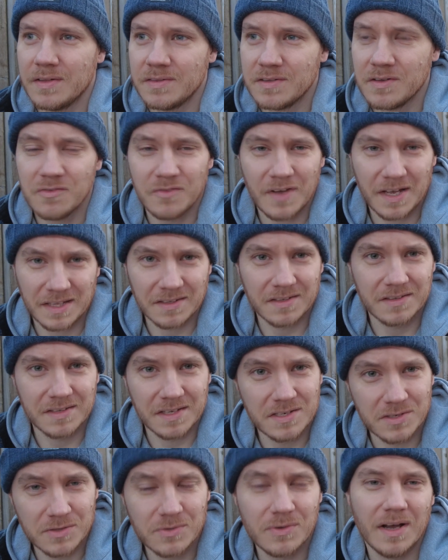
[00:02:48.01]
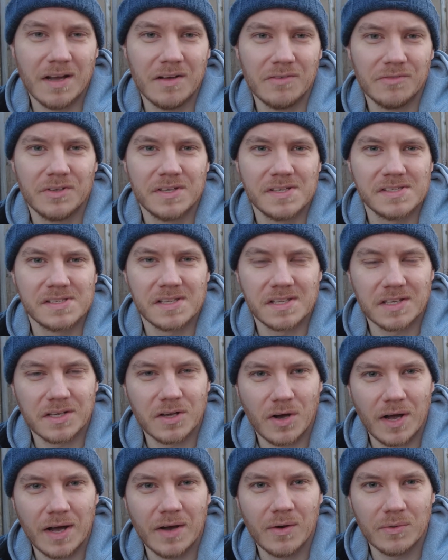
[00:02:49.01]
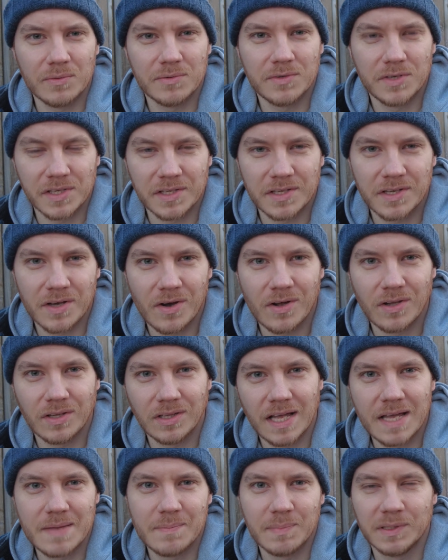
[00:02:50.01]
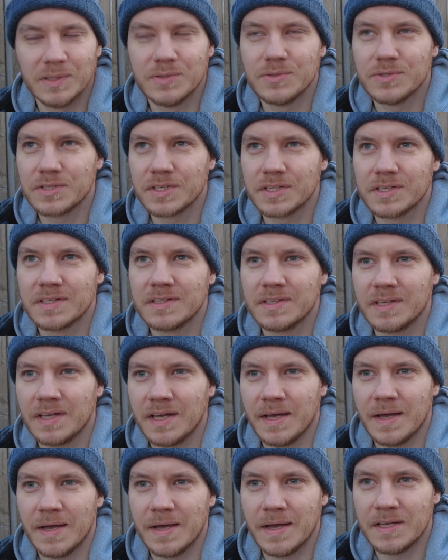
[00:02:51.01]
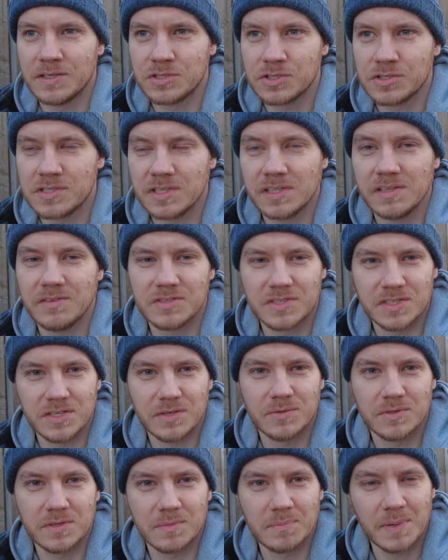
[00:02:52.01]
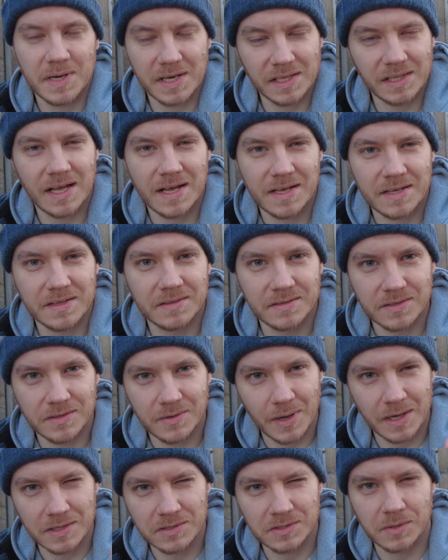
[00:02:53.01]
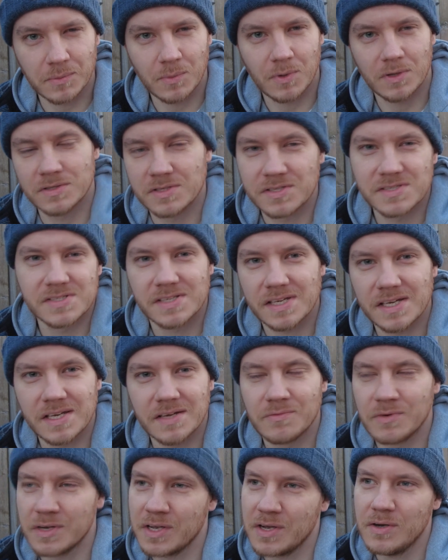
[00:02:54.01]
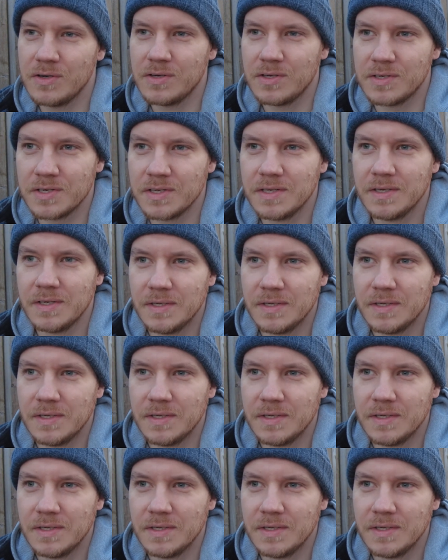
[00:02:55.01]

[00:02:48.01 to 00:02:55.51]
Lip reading: the effect that they do have is that they cut out nearly all light pollution and just deliver to you the bit of light that you actually want to see and record